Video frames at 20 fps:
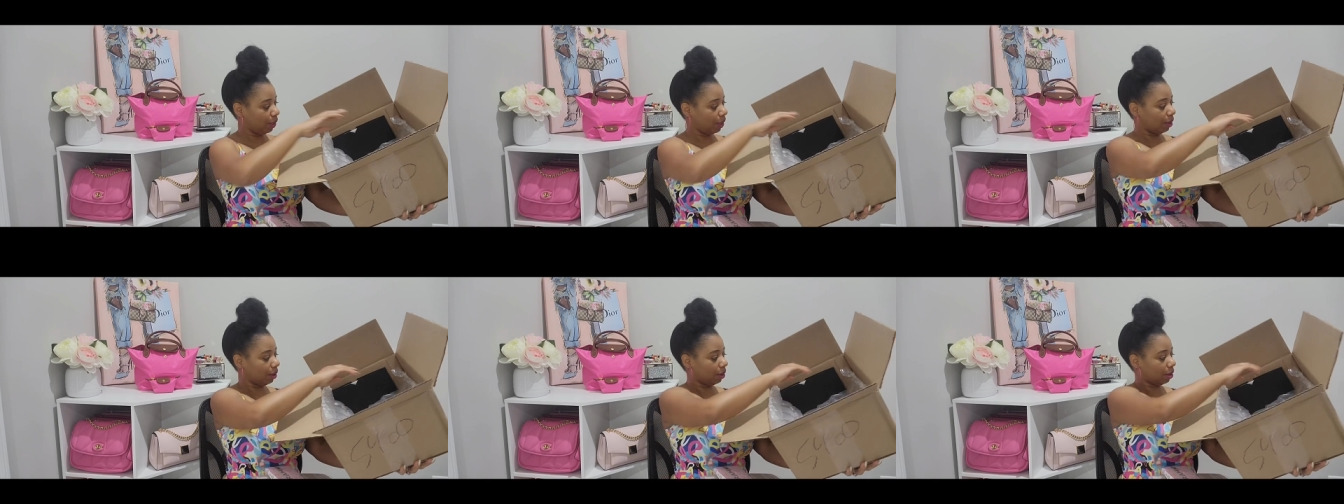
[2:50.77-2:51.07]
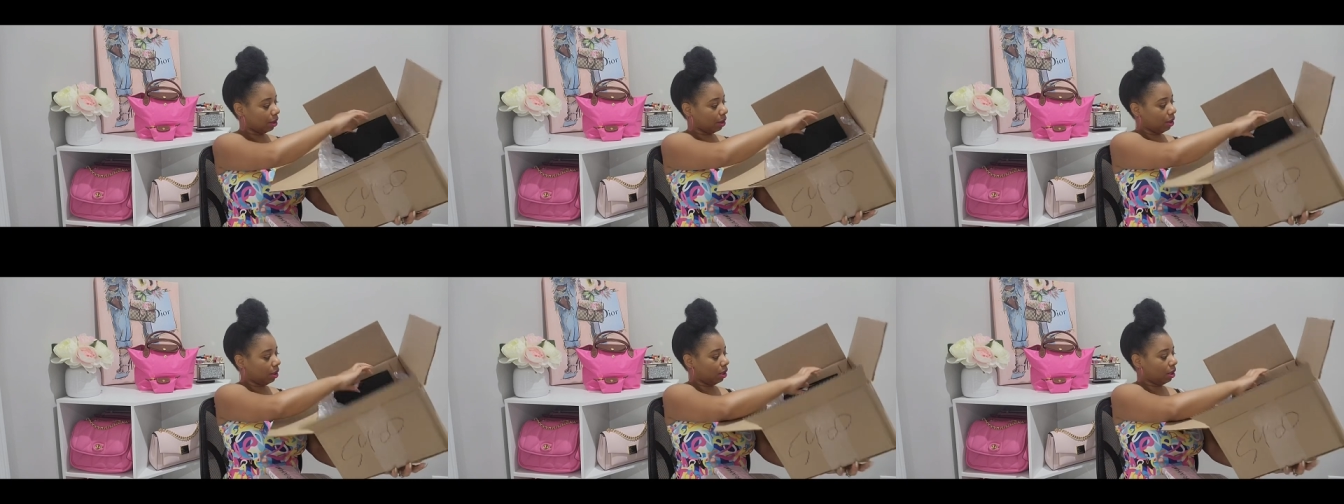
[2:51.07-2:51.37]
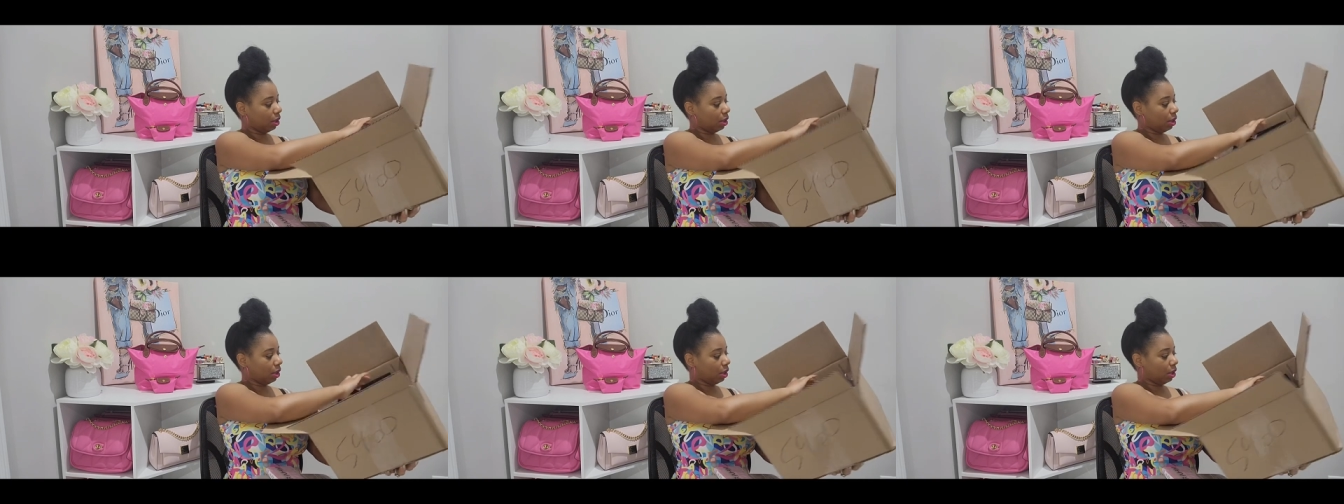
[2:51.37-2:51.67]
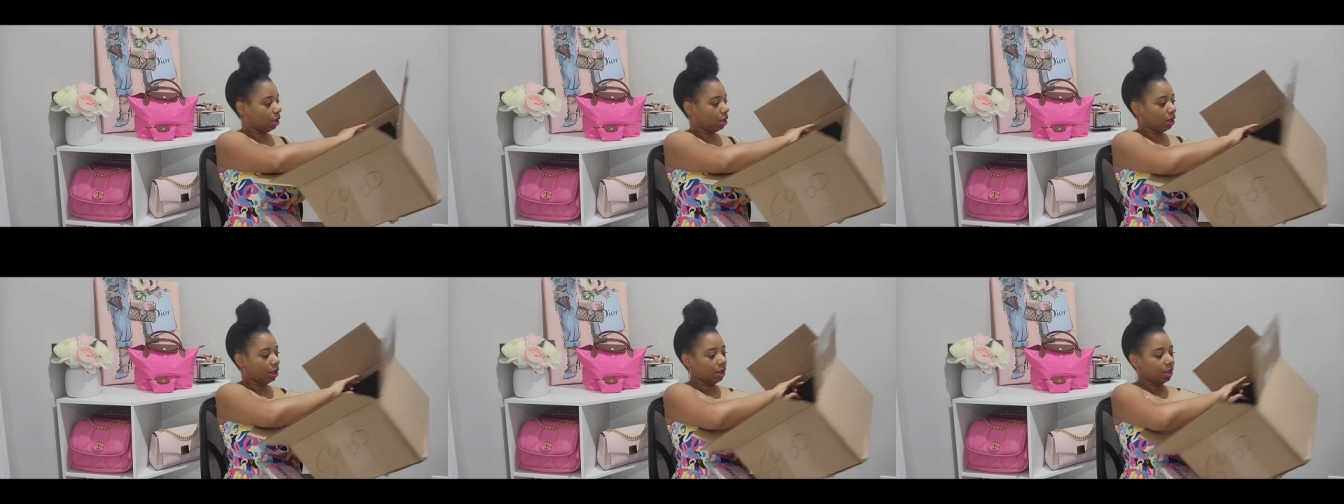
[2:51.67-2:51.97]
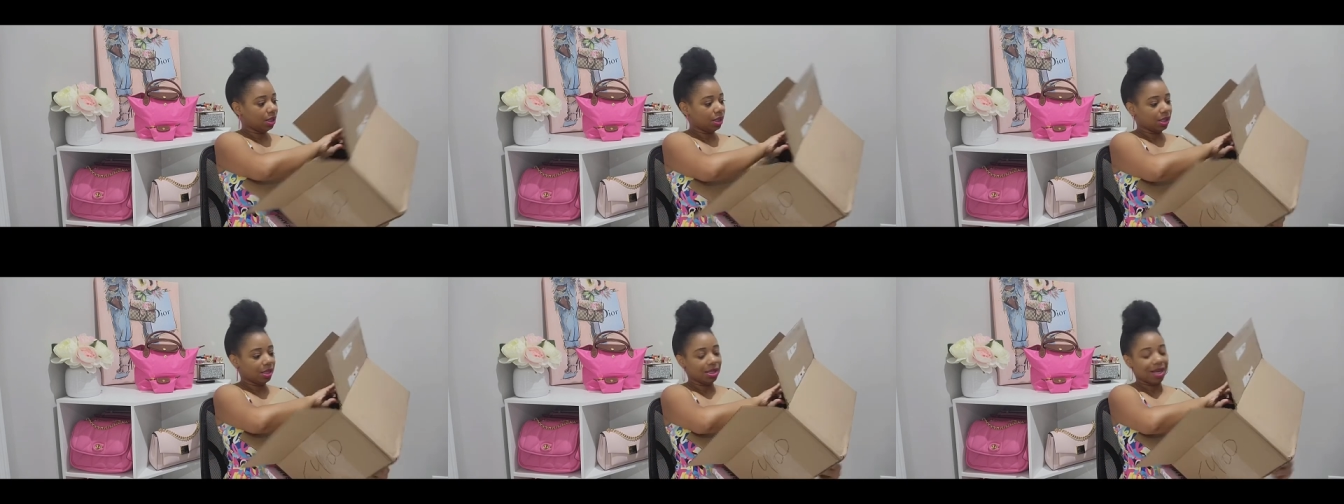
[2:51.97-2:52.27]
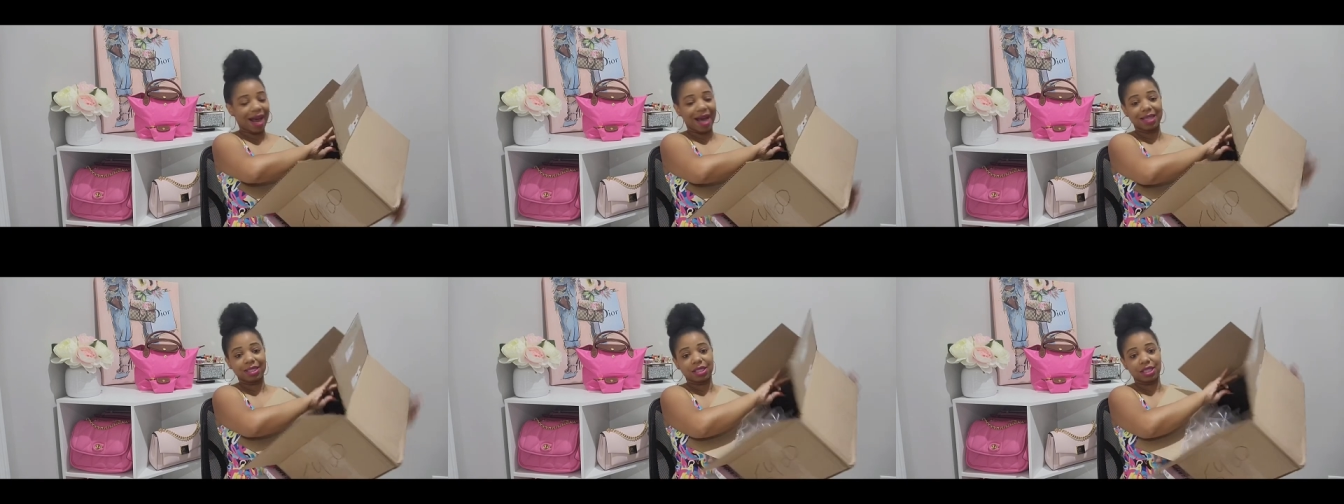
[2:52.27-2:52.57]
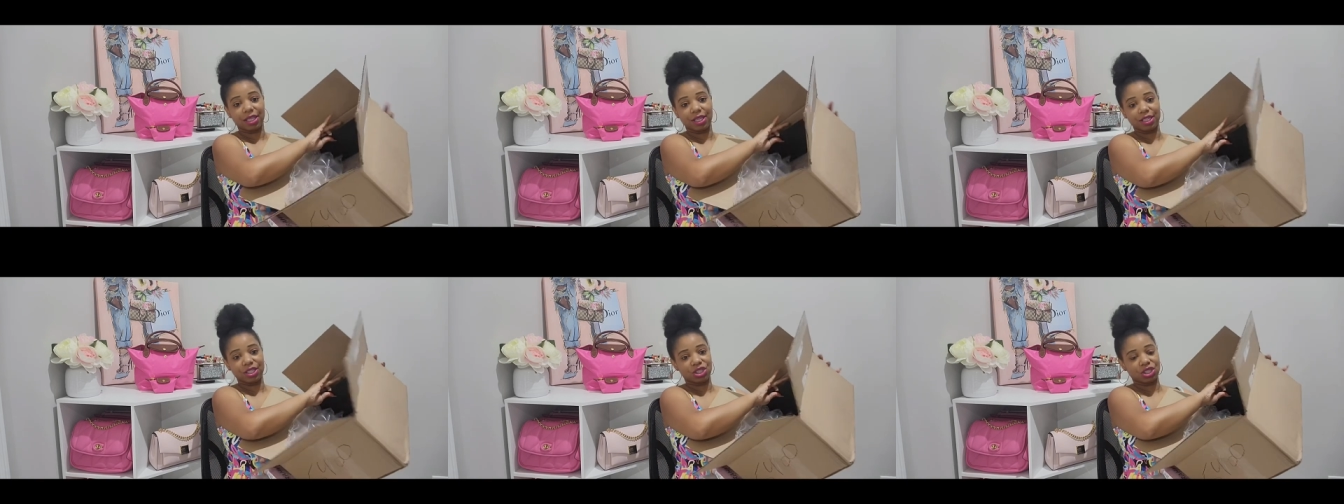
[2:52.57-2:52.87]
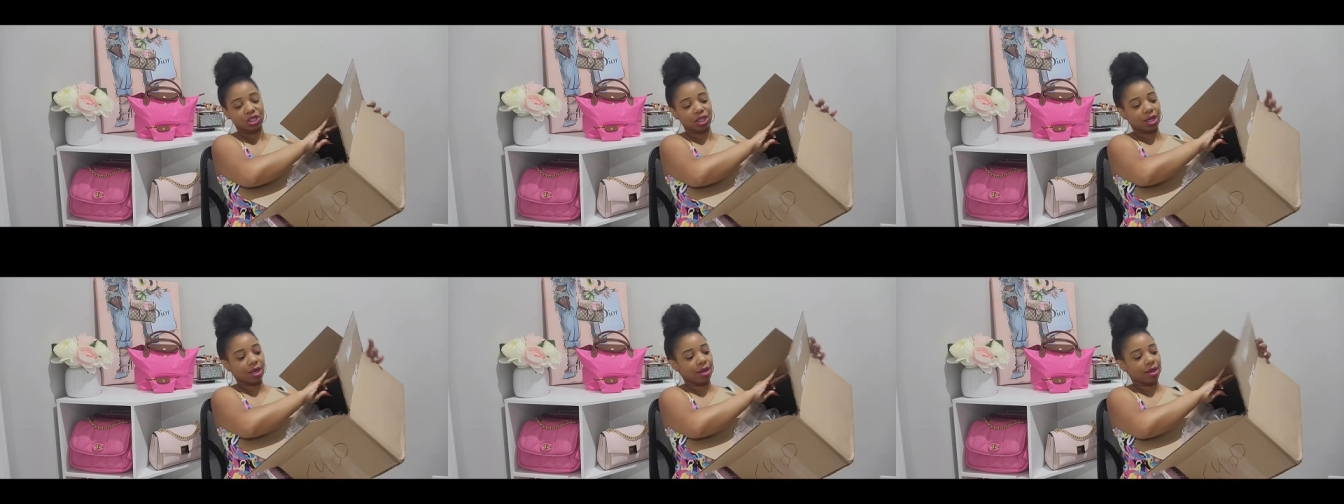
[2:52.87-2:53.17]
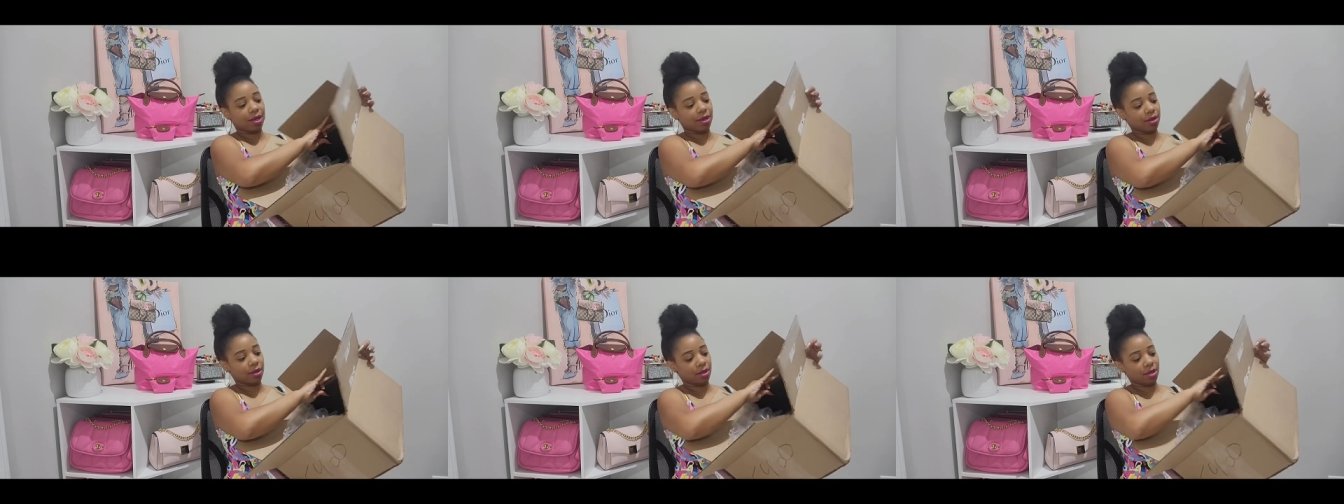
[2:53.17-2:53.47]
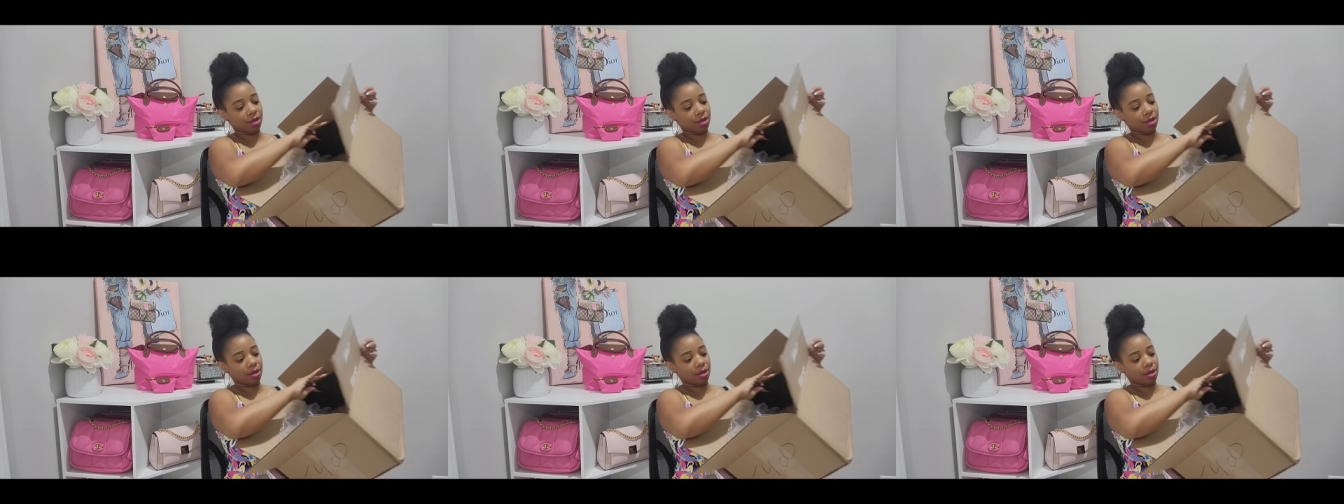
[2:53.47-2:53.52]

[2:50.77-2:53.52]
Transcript: and not touched yet.